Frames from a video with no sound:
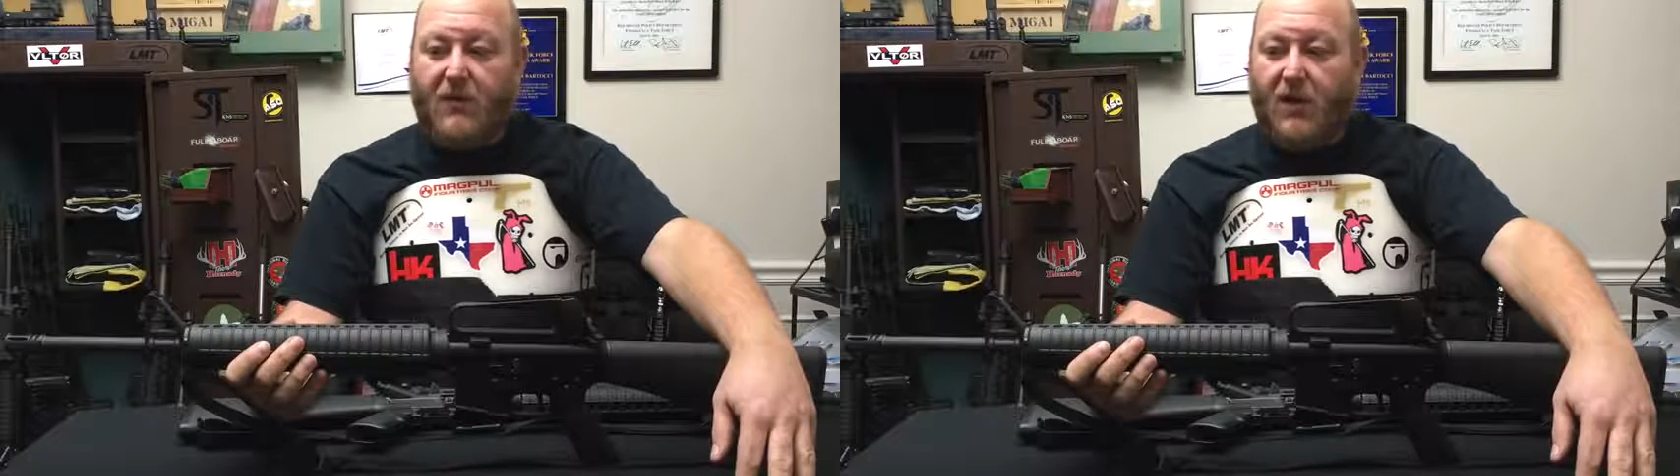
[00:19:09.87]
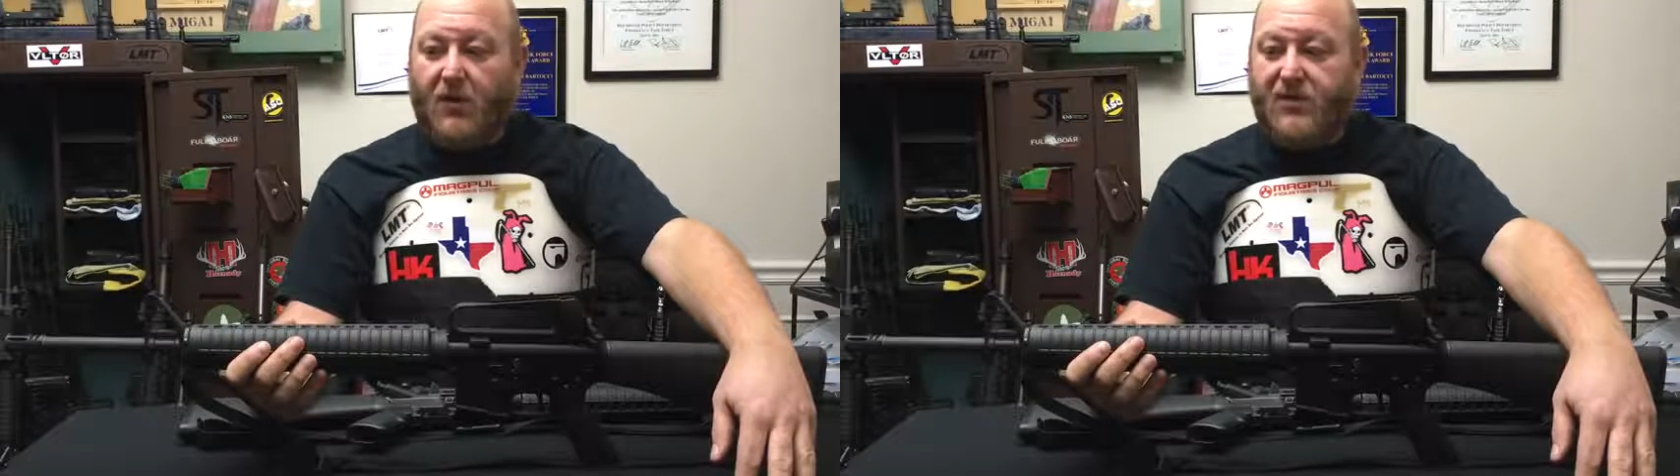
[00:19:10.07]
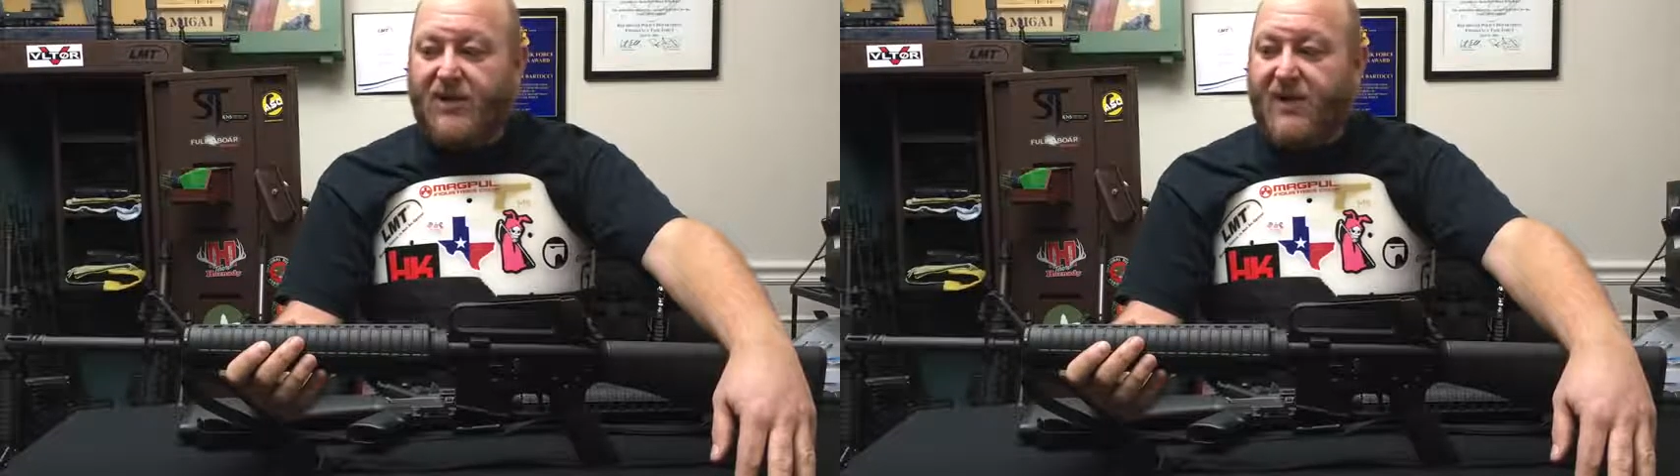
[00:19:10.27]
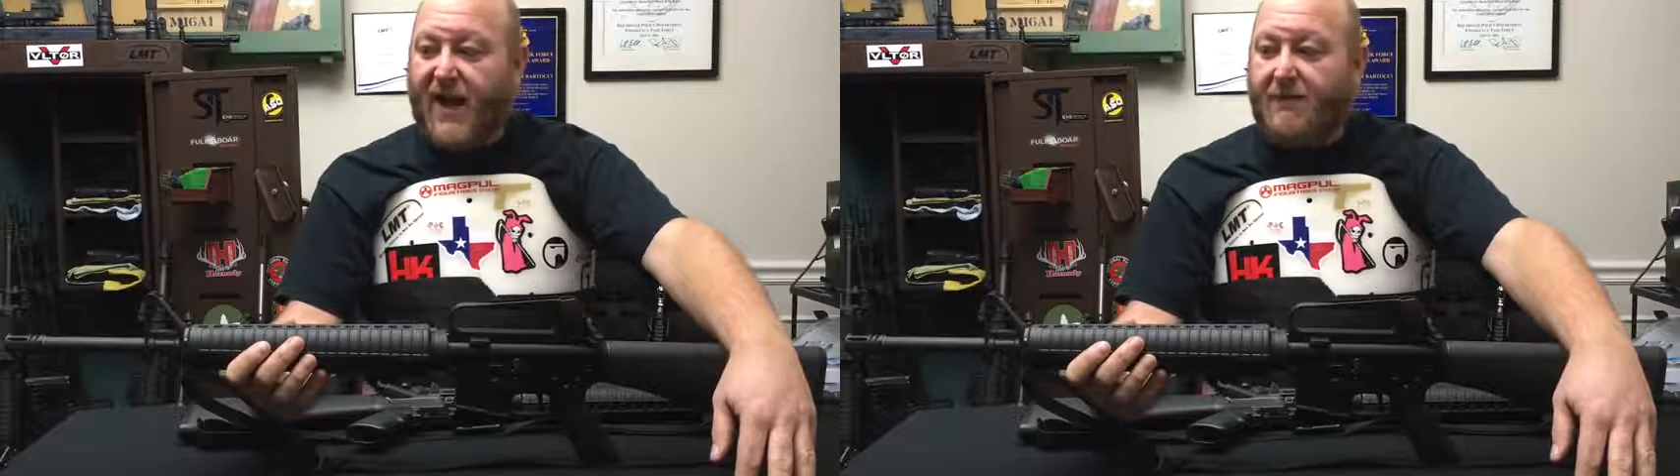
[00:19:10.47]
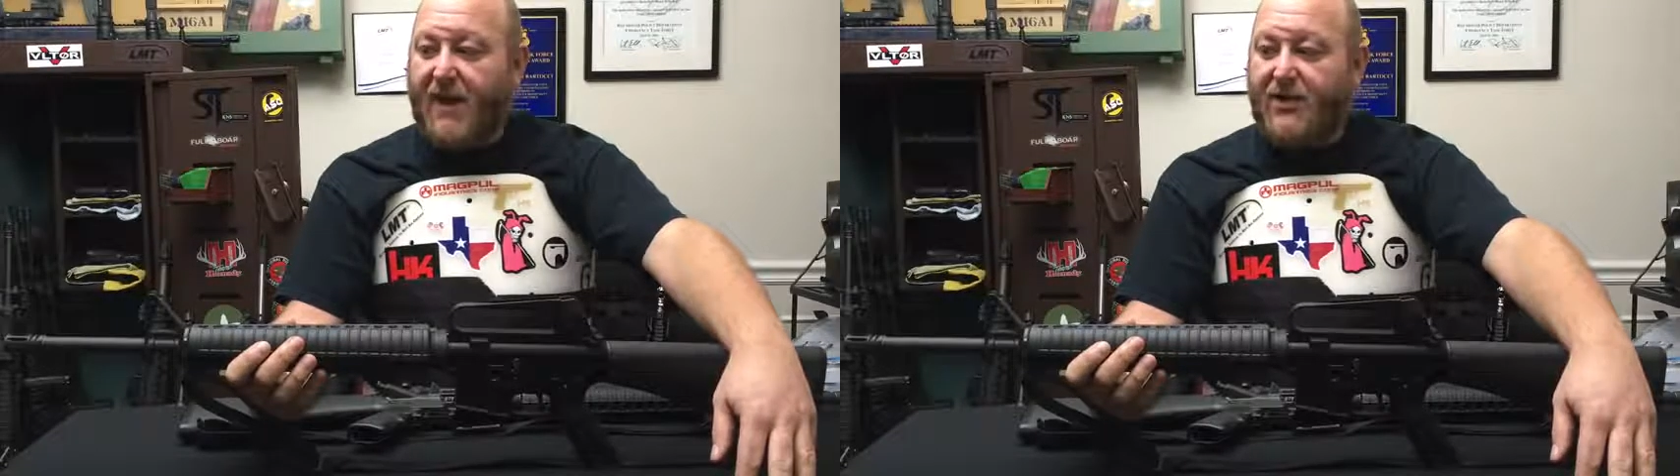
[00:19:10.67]
those
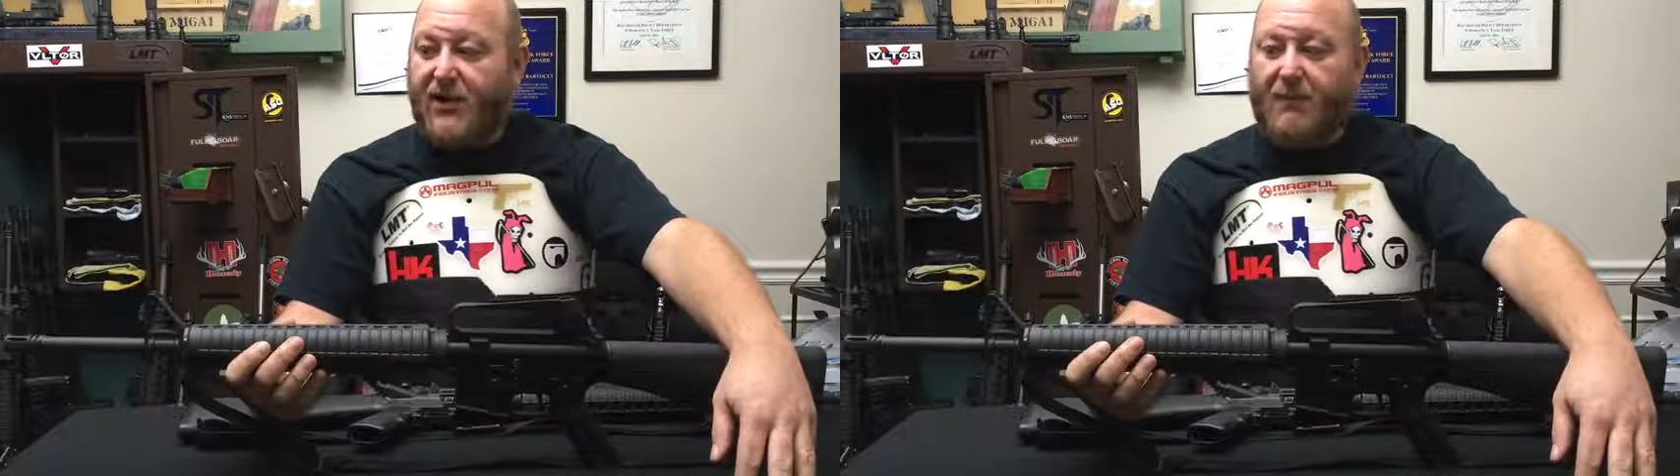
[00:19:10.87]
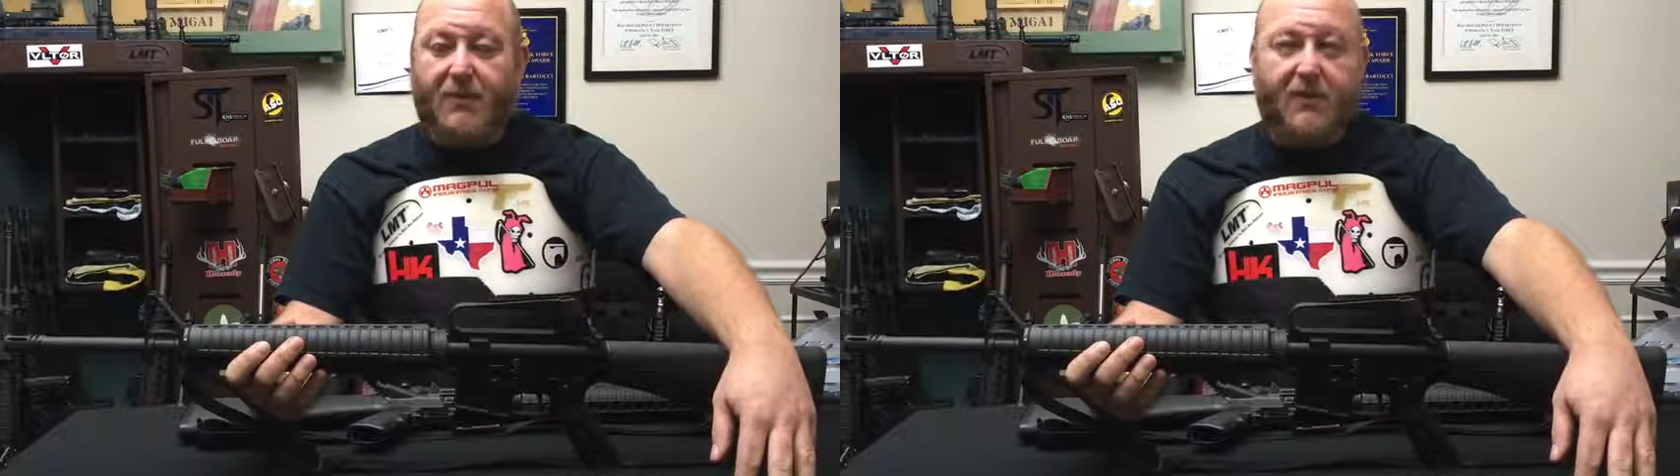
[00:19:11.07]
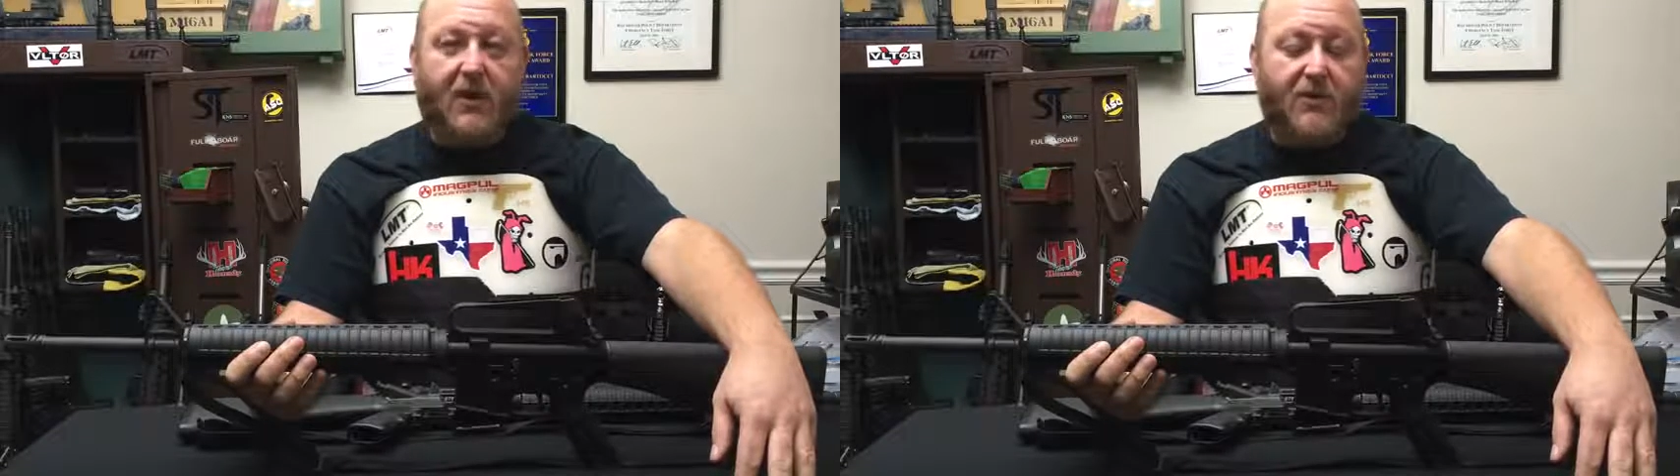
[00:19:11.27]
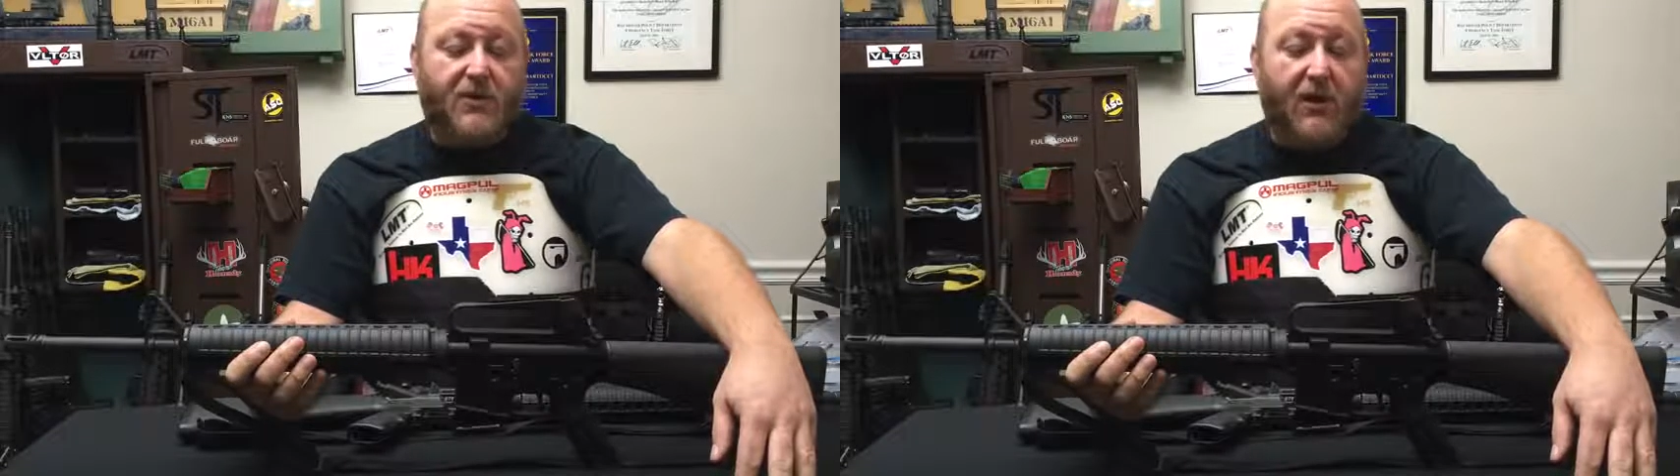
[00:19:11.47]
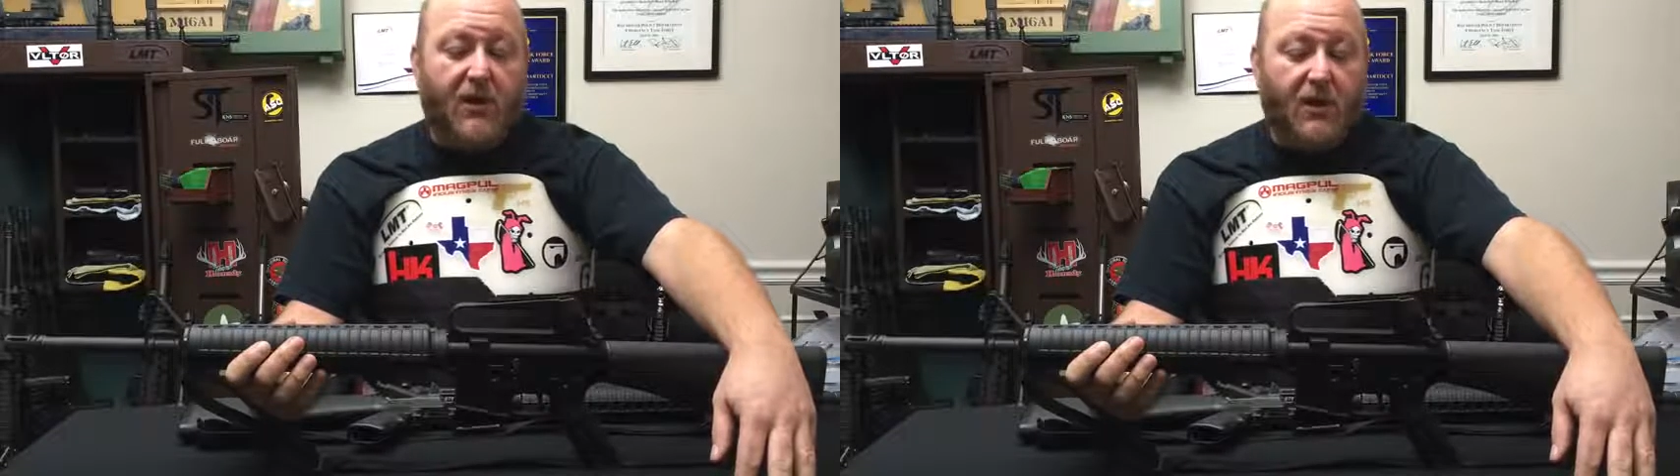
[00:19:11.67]
exact matching upper and lowers.